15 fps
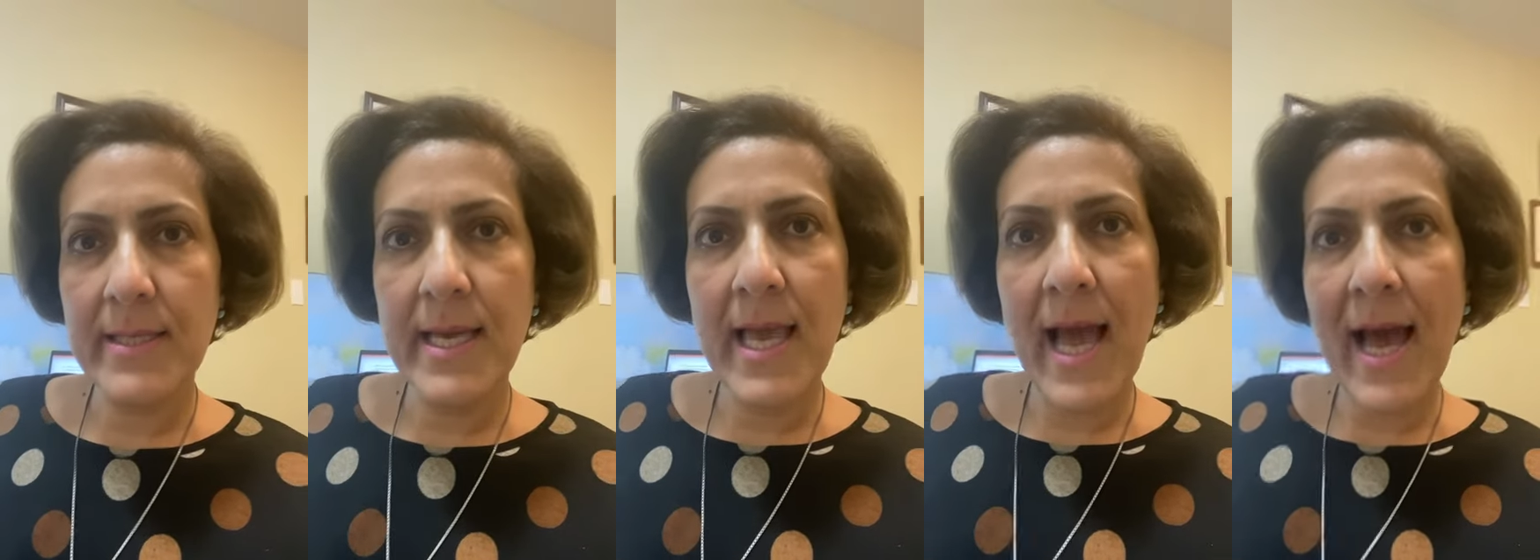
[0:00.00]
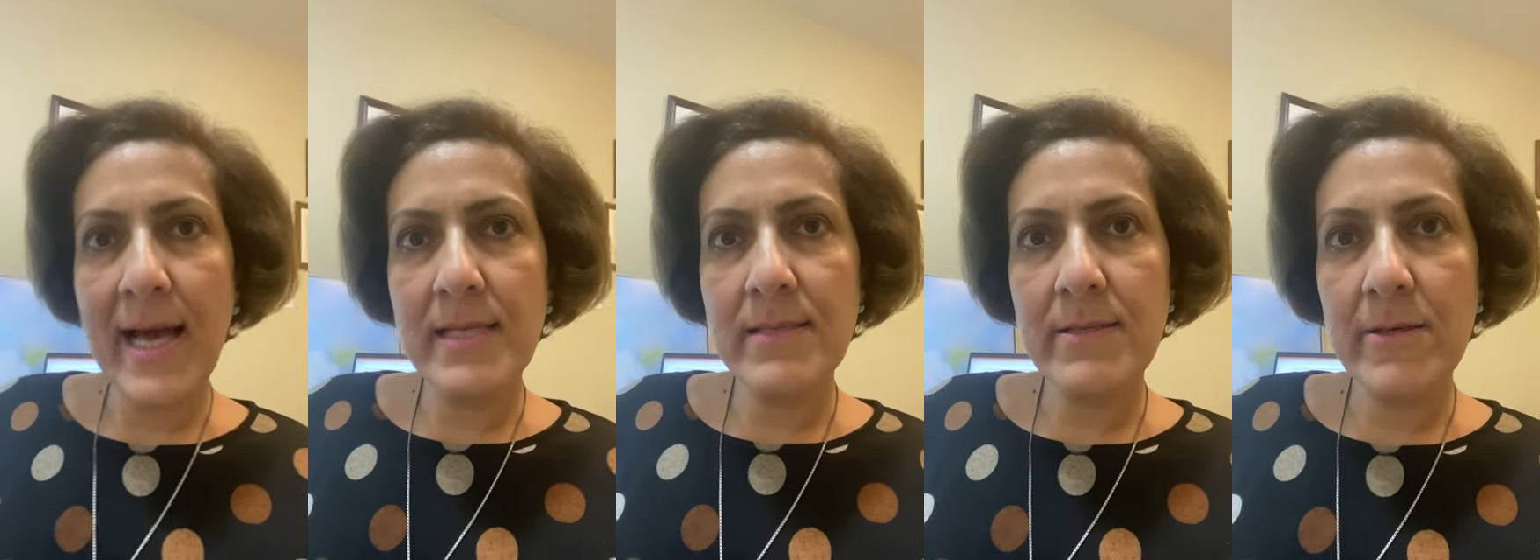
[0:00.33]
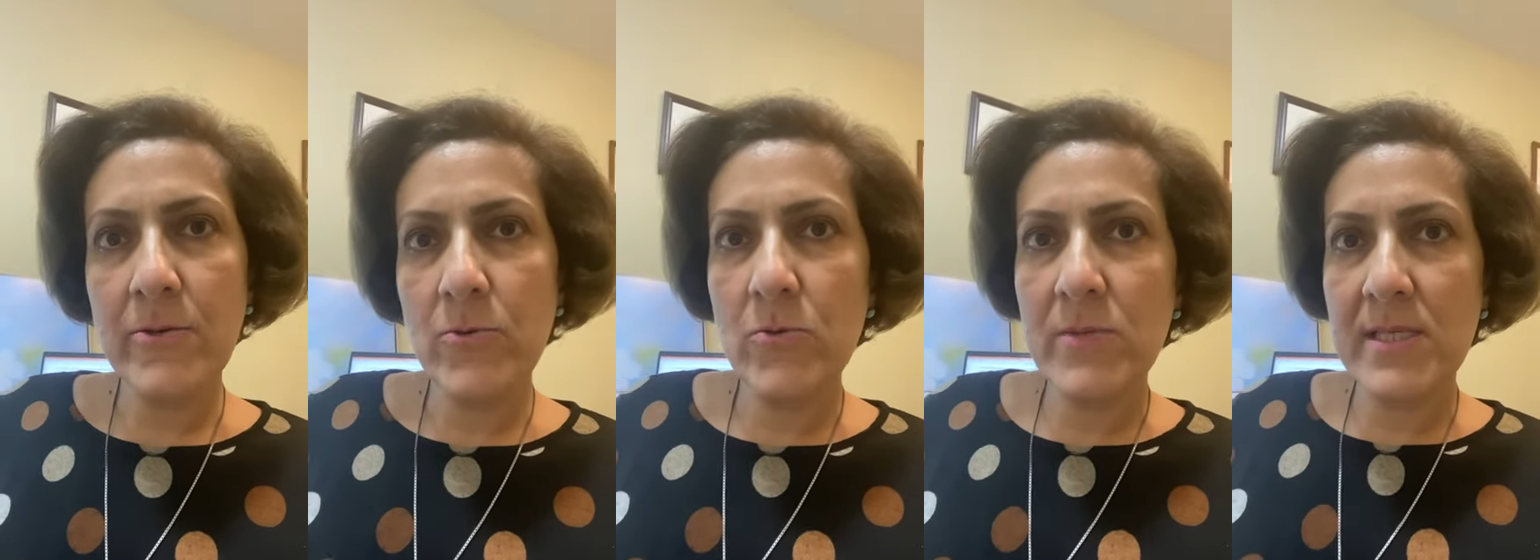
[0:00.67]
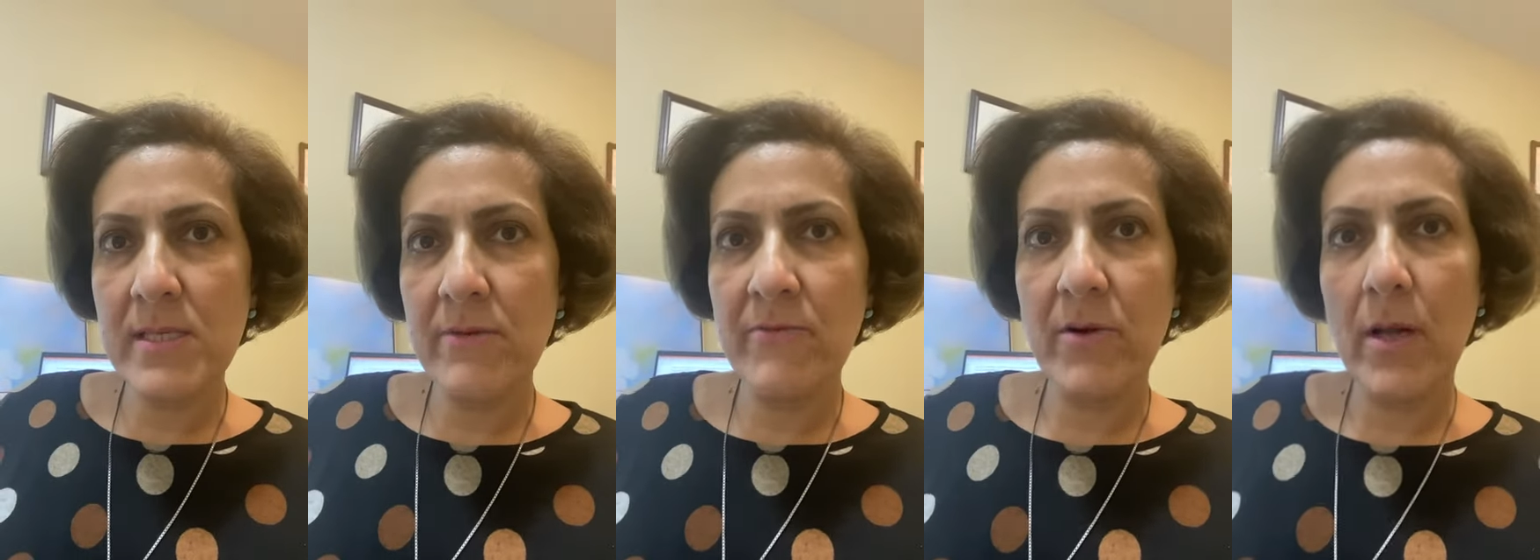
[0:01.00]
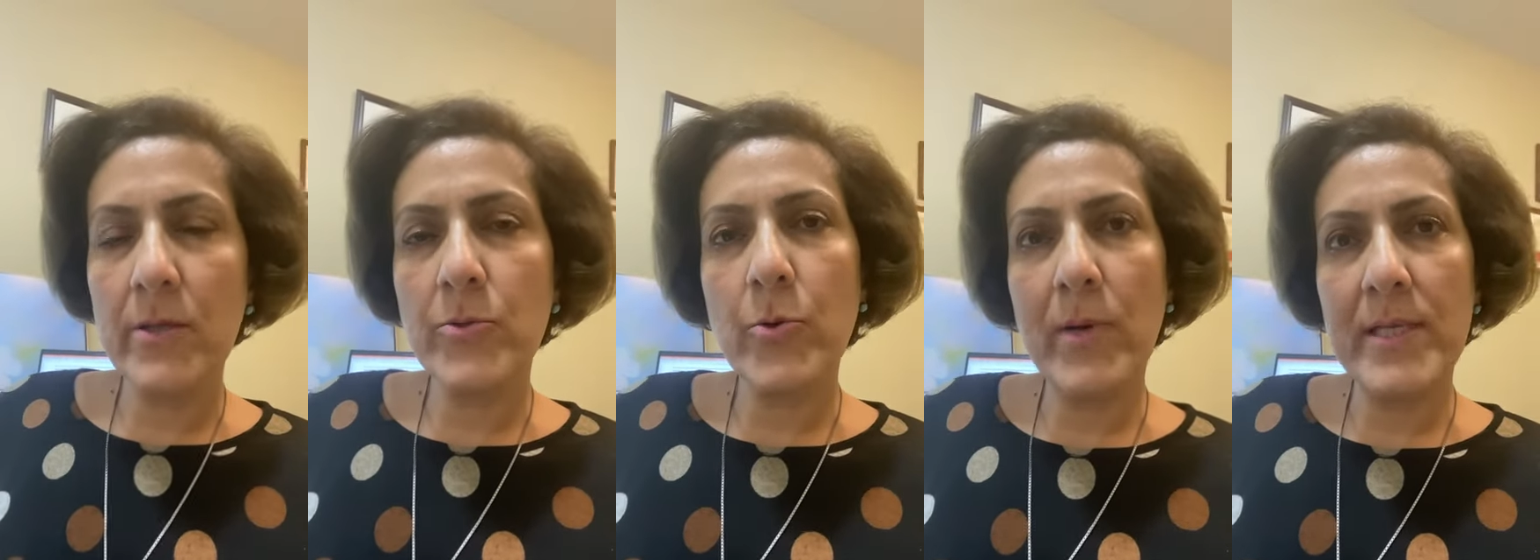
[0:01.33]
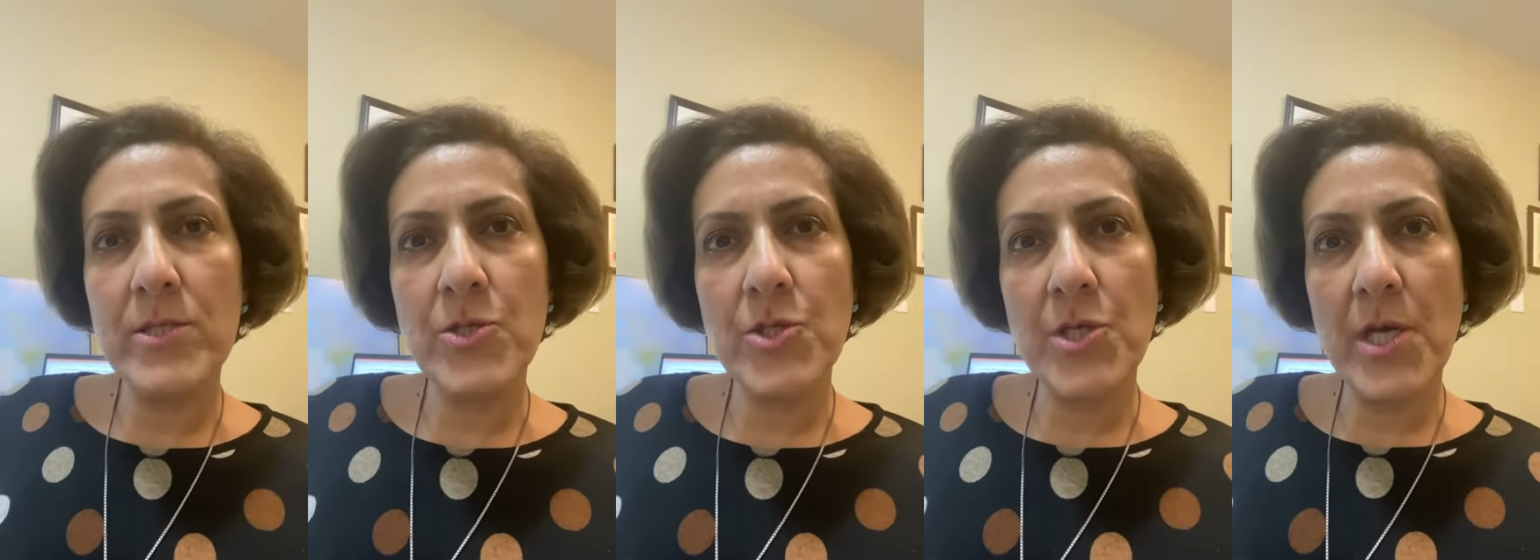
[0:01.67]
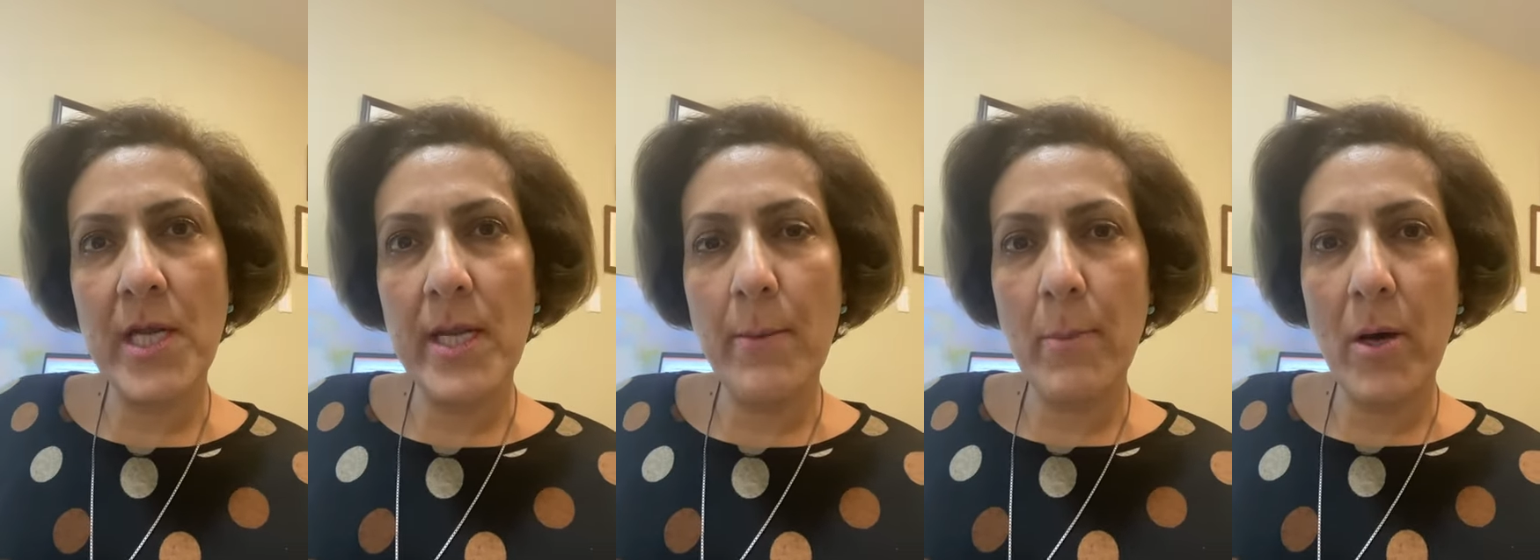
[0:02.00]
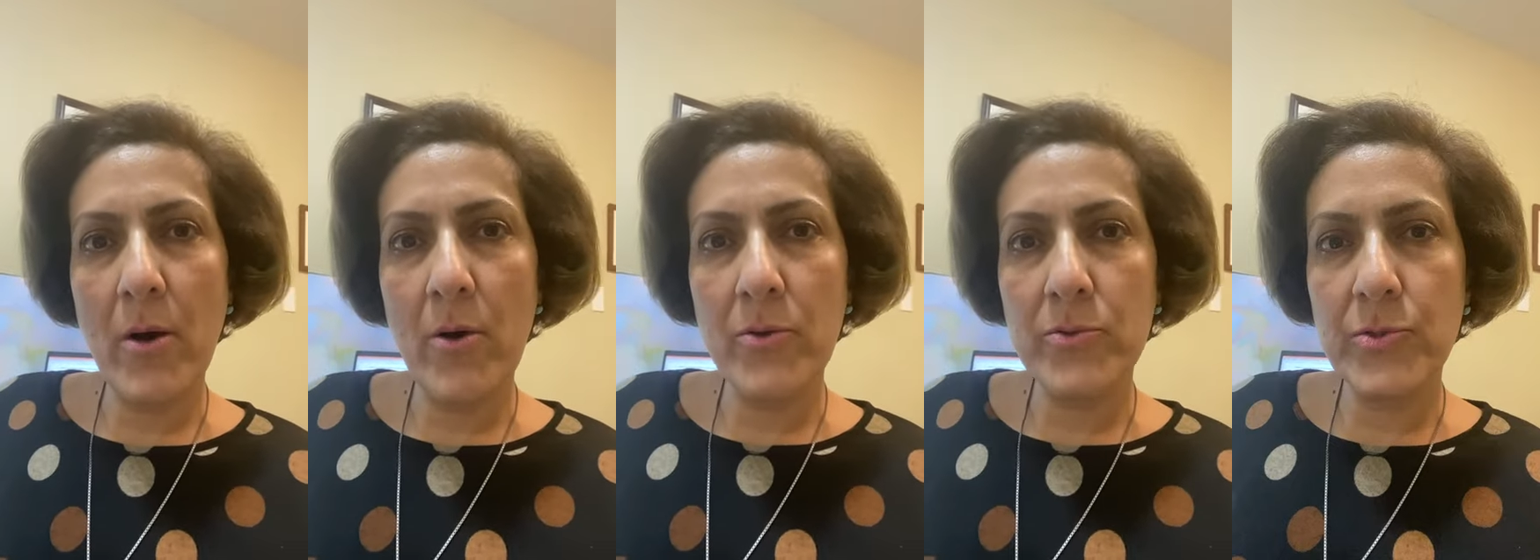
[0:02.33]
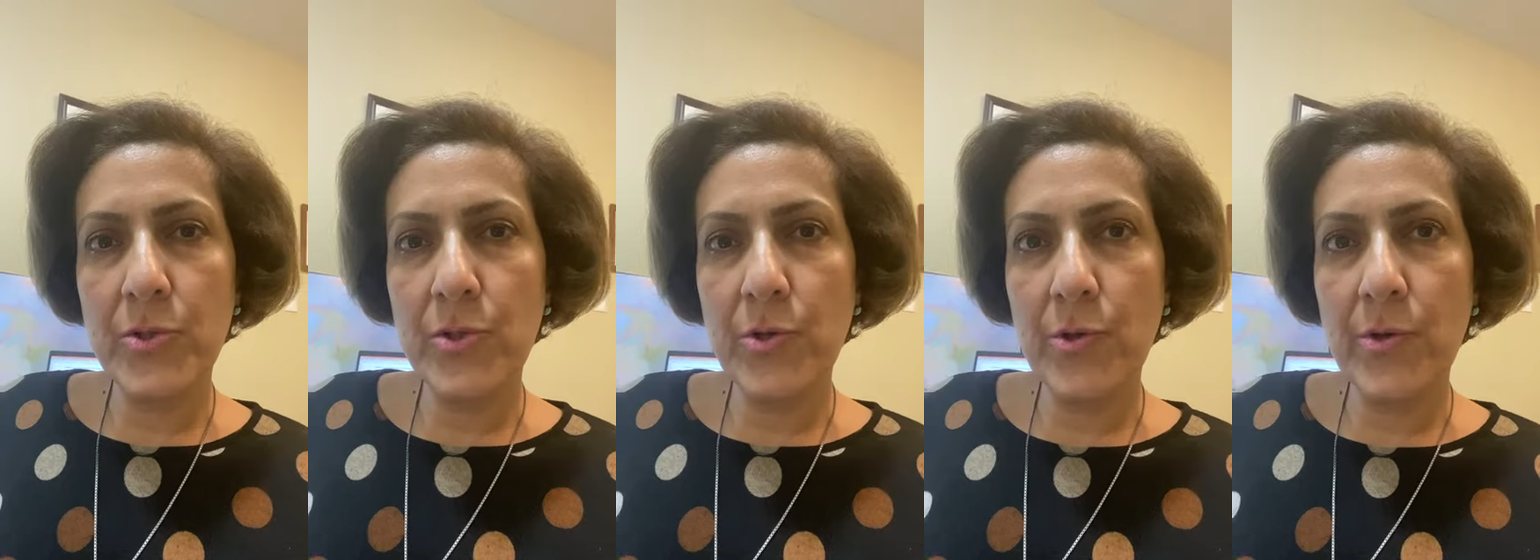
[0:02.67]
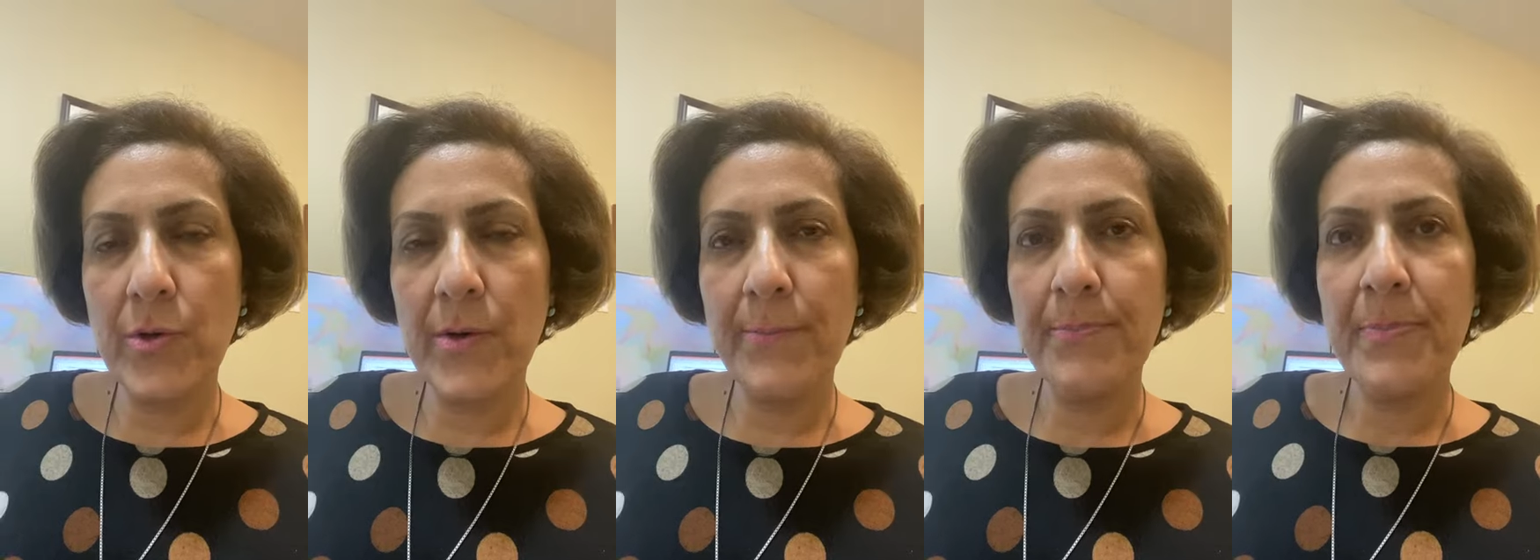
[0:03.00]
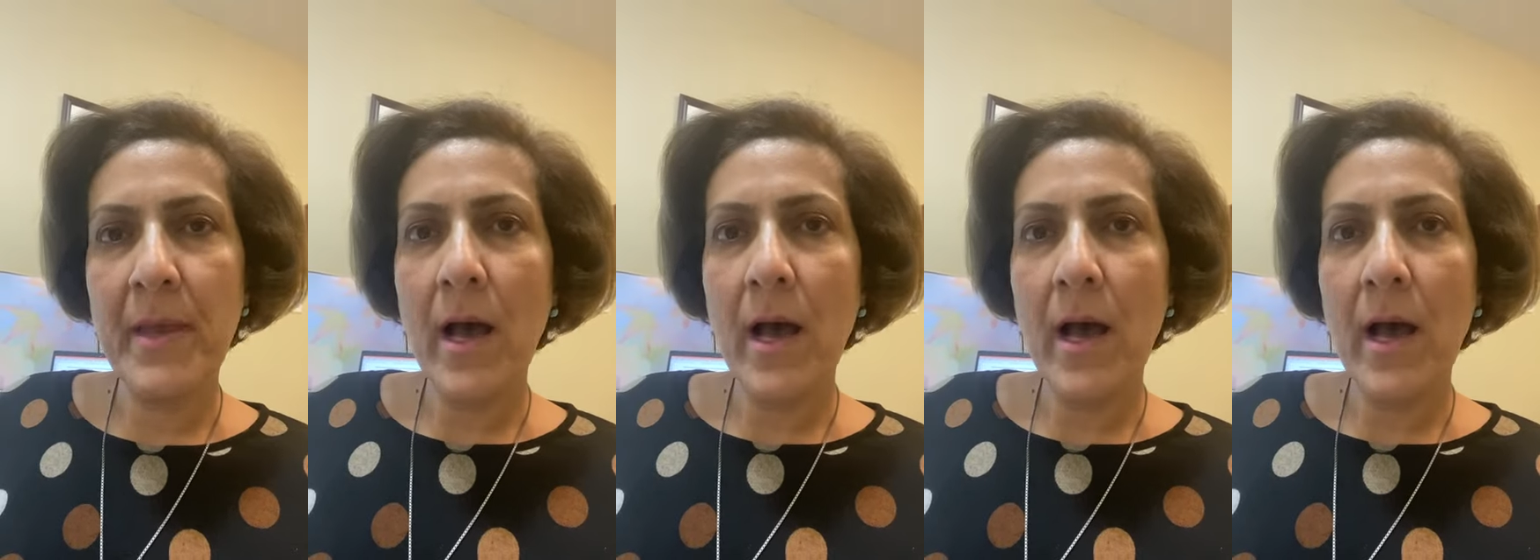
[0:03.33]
they ask you several questions about your